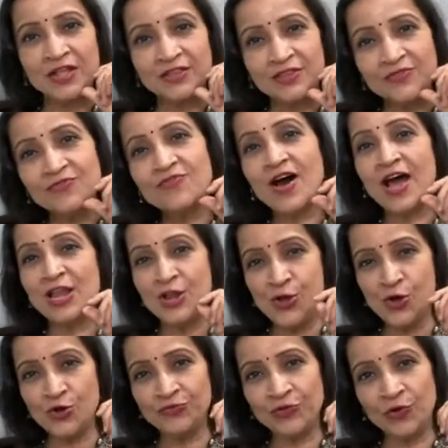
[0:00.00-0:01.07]
The
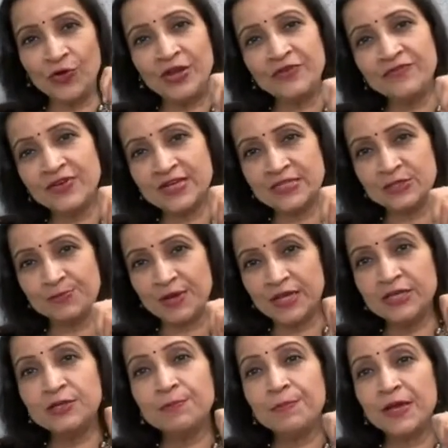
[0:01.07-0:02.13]
value of your
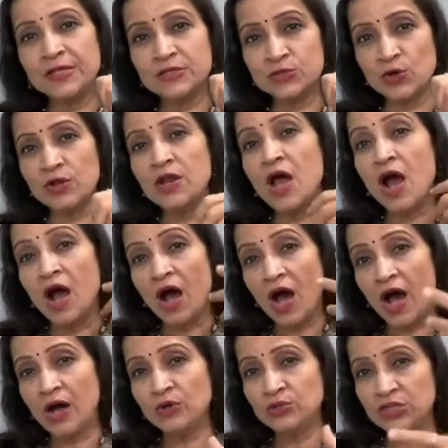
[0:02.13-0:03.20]
investment depends on
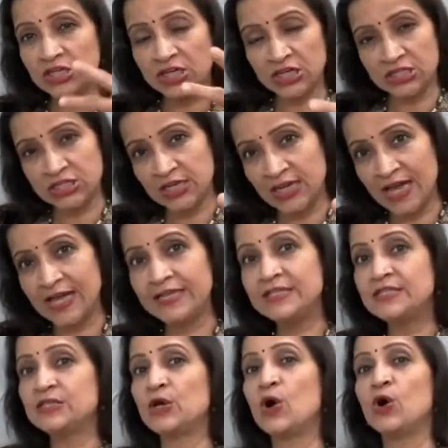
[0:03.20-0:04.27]
how the underlying
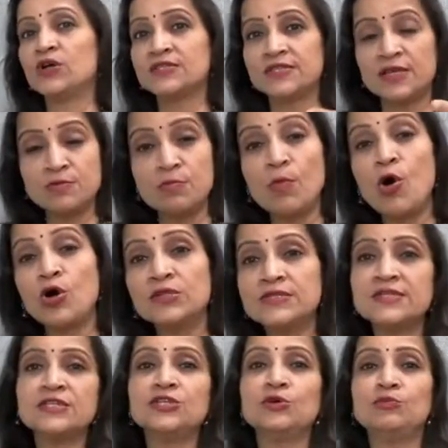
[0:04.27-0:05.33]
stocks and
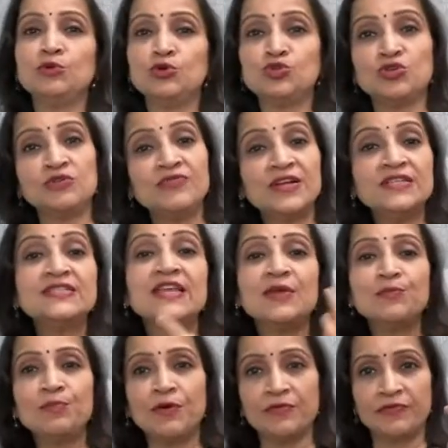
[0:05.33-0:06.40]
bonds in the mutual fund
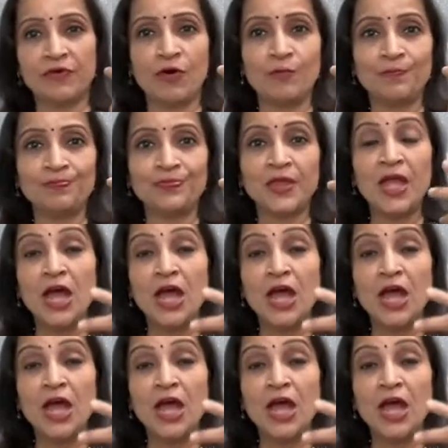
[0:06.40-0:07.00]
scheme perform.